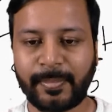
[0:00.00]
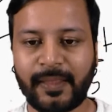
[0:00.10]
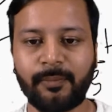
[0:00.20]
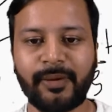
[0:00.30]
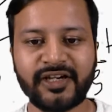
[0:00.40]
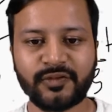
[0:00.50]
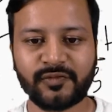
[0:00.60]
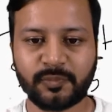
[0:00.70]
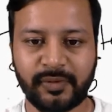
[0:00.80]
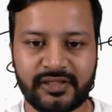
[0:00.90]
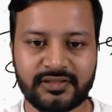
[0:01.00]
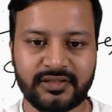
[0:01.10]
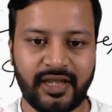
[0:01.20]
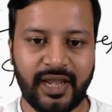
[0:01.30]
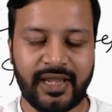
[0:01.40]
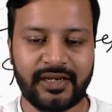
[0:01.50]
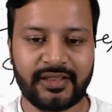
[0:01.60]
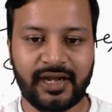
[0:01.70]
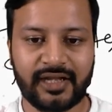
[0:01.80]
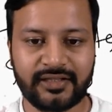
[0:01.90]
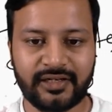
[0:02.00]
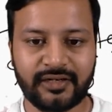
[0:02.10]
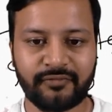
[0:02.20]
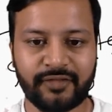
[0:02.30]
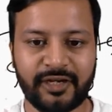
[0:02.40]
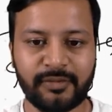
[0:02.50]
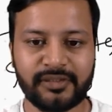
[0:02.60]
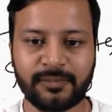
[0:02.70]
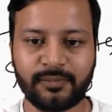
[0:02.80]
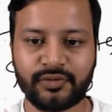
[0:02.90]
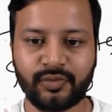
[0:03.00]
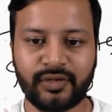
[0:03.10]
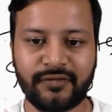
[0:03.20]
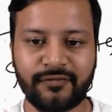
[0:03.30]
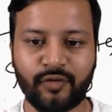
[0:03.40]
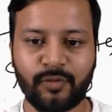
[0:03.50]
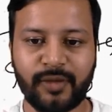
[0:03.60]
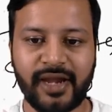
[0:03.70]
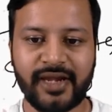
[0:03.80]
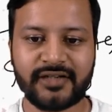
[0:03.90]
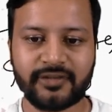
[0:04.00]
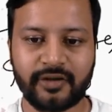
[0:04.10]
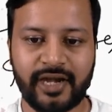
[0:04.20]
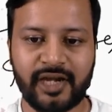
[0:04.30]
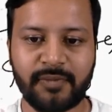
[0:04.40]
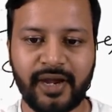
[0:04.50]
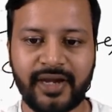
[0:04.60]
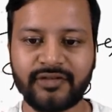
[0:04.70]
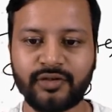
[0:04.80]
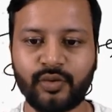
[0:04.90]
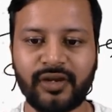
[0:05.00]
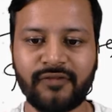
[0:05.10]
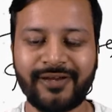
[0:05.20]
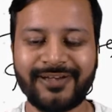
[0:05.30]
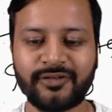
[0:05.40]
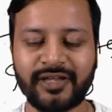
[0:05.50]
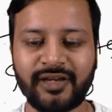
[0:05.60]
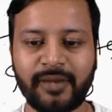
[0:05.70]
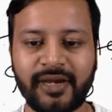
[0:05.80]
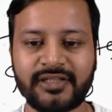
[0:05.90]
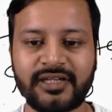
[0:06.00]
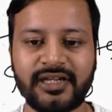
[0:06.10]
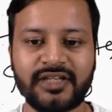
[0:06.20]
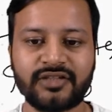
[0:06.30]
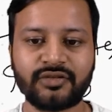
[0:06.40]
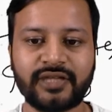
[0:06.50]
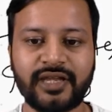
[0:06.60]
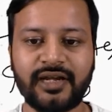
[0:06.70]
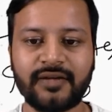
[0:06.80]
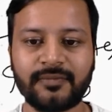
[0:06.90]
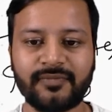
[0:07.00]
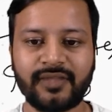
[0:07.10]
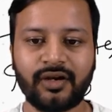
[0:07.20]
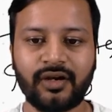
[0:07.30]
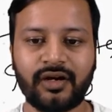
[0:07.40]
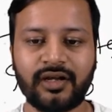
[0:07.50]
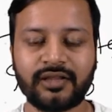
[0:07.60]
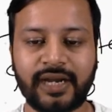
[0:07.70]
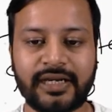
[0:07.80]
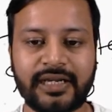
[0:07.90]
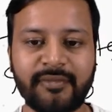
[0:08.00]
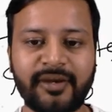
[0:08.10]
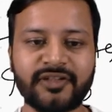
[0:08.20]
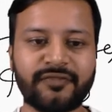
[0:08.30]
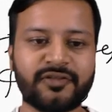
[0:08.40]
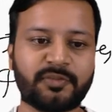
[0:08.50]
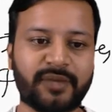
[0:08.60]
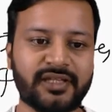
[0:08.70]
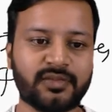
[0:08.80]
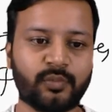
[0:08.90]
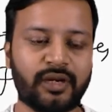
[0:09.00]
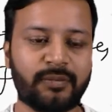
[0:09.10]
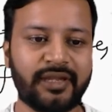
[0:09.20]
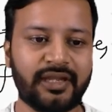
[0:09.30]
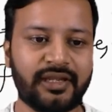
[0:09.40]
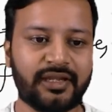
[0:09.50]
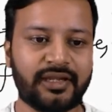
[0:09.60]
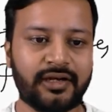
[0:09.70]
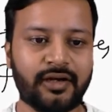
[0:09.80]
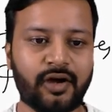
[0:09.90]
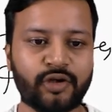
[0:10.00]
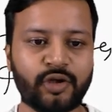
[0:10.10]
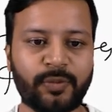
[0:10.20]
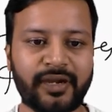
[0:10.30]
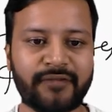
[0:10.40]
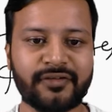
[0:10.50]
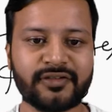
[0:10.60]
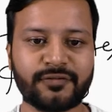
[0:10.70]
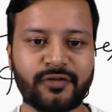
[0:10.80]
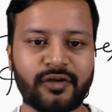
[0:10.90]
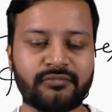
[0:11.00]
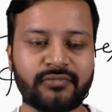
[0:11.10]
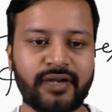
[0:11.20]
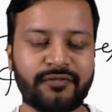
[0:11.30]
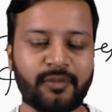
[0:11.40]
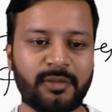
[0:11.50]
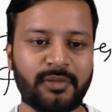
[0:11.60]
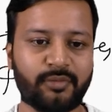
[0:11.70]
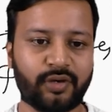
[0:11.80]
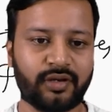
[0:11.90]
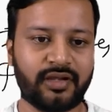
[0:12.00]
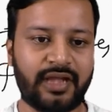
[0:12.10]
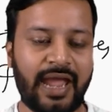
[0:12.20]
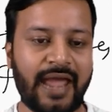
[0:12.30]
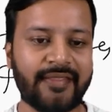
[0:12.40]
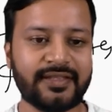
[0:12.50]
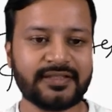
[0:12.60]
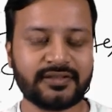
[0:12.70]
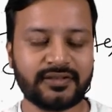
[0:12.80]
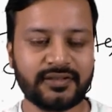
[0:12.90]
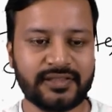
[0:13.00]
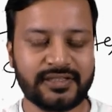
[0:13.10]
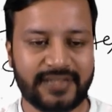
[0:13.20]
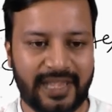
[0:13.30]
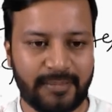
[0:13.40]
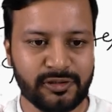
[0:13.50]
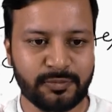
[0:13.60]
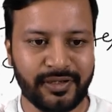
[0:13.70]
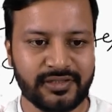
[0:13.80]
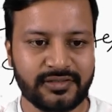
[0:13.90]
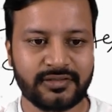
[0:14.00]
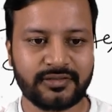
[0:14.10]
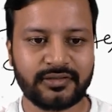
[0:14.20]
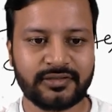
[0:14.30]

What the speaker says: bytes of space, and in other variables suppose only 4 bytes or 8 bytes or 12 bytes or 10 bytes. So then 30 bytes of space will be occupied first of all, right, from the memory, and this the same space